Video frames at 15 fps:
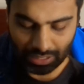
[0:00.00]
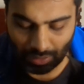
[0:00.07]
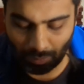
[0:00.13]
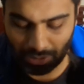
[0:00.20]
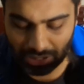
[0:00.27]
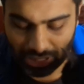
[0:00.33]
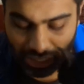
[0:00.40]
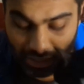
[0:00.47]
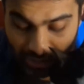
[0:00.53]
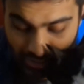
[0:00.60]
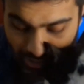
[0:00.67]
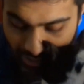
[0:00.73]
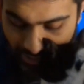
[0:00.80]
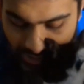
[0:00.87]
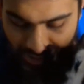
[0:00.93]
Now, one key
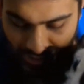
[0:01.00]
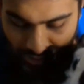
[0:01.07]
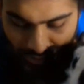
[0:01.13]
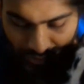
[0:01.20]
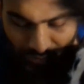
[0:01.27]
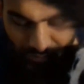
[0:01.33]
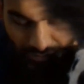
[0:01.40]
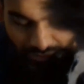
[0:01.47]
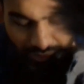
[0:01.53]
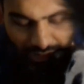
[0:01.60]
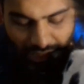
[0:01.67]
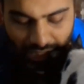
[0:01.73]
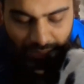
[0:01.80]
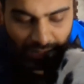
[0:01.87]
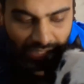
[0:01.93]
thing to know,
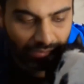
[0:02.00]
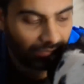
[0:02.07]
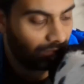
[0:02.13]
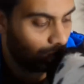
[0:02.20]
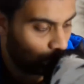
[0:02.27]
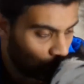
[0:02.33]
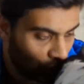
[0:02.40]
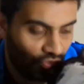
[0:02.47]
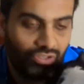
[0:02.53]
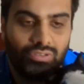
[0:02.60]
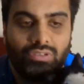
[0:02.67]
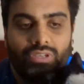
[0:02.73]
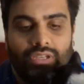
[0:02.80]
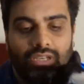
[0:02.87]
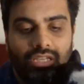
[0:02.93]
hey man,
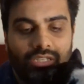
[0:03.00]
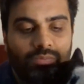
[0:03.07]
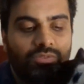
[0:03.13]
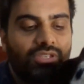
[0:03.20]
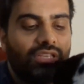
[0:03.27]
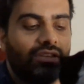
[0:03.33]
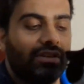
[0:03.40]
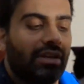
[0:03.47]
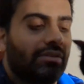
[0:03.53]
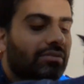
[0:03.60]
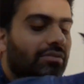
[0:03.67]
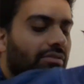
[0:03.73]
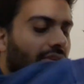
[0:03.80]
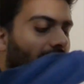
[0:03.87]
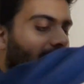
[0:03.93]
let's sit you down,
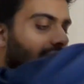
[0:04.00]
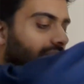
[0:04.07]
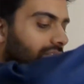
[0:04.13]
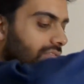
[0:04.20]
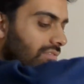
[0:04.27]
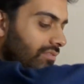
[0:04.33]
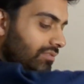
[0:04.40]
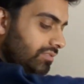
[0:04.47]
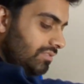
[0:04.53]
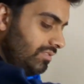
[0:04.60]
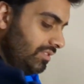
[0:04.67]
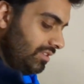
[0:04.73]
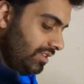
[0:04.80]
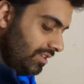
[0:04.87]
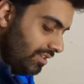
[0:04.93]
okay?
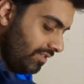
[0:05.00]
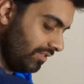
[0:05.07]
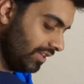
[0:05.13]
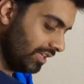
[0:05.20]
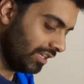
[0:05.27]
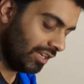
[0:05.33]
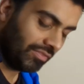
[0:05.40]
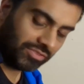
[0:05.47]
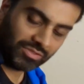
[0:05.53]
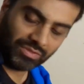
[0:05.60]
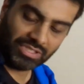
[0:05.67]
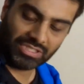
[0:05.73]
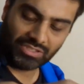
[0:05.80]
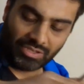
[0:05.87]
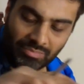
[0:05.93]
And enough
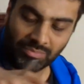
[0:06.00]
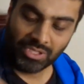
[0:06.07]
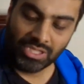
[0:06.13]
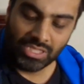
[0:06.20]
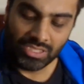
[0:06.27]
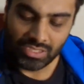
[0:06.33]
screen time.